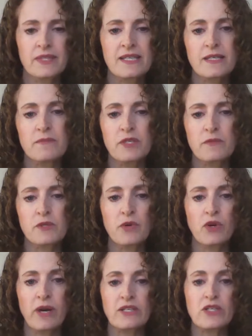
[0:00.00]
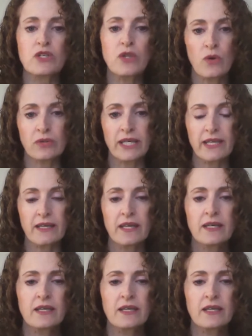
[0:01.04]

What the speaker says: symptoms progress slowly.